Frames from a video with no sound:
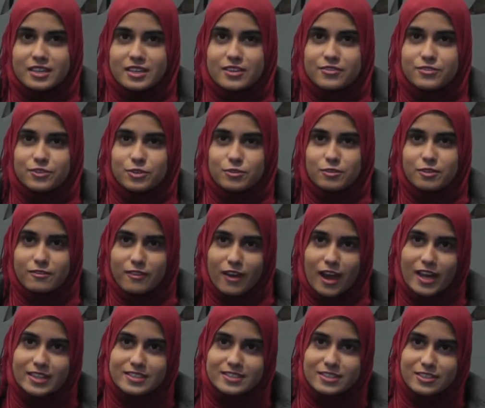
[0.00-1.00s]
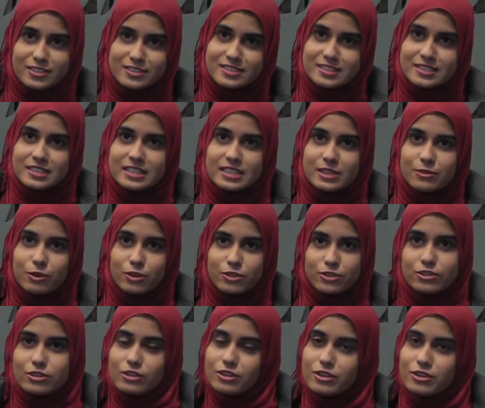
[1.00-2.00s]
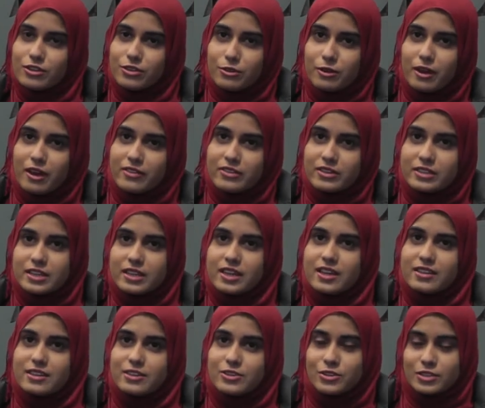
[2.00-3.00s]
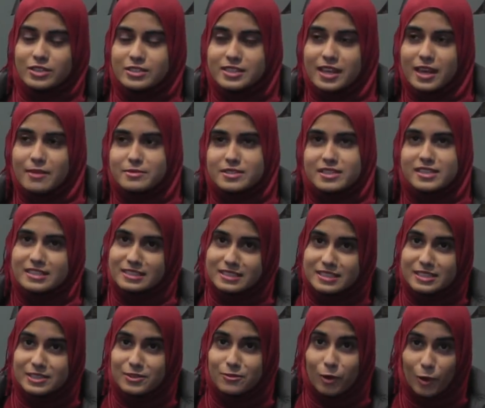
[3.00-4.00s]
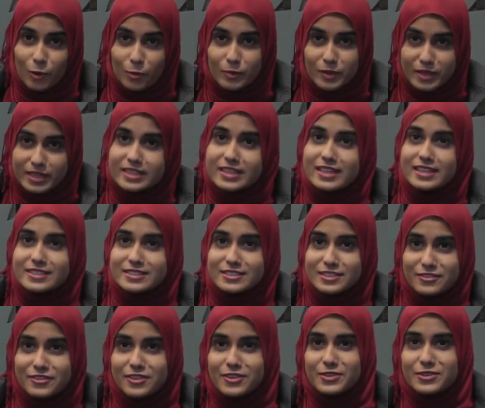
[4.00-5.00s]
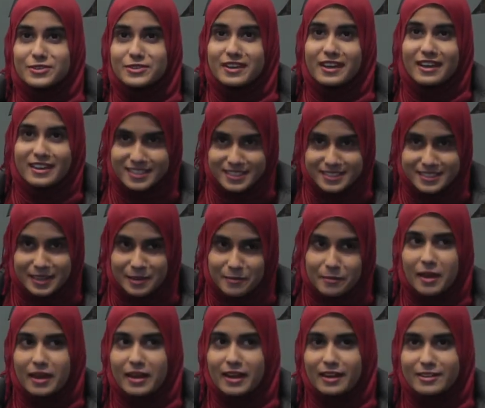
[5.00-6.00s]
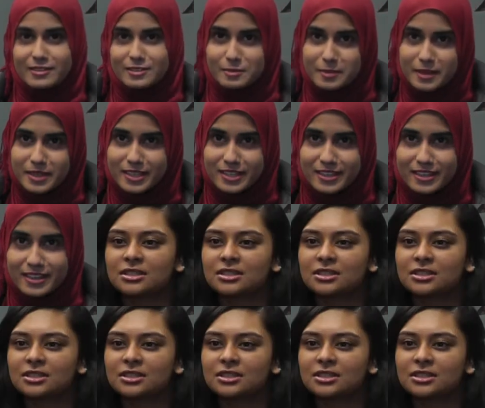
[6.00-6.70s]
if you revise constantly what you learn throughout the year, then your exams at the end of the year won't be as difficult as they made out to be.